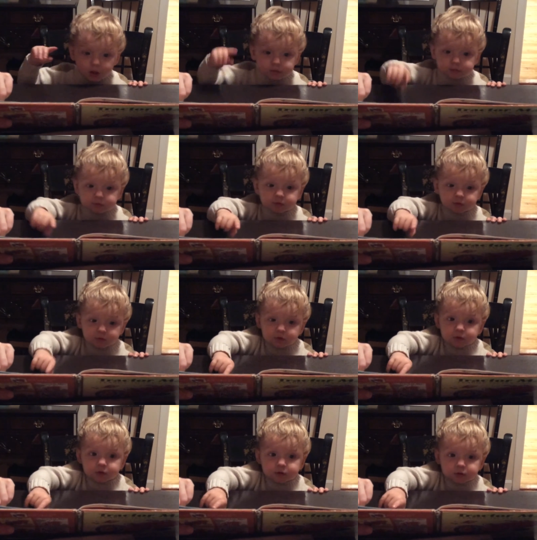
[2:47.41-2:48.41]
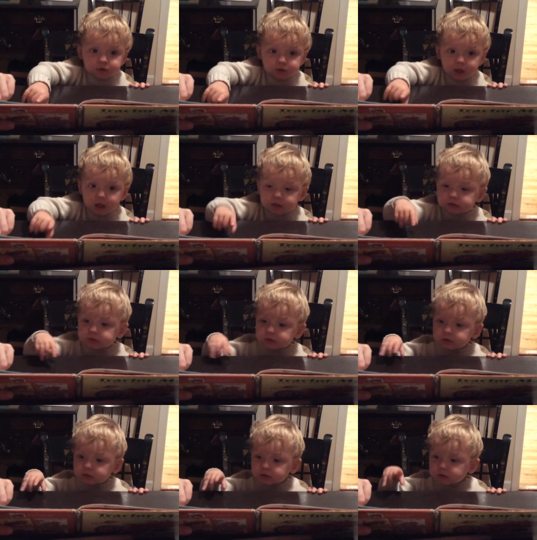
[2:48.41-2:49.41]
Soaring,
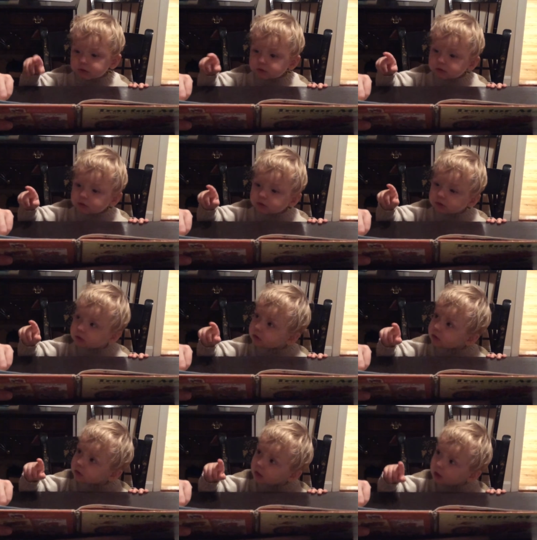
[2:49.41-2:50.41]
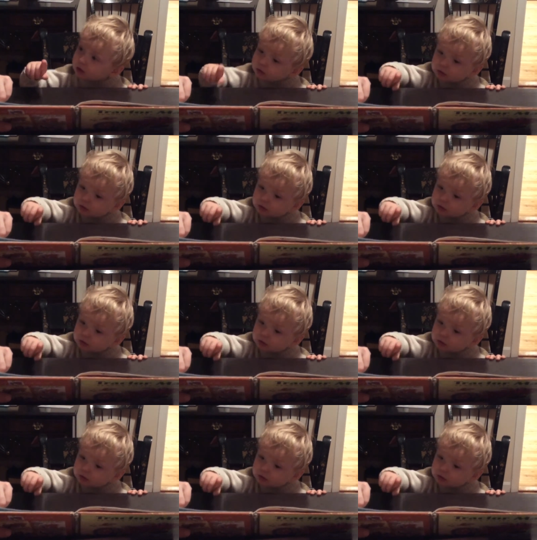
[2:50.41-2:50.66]
gliding, looping, rolling.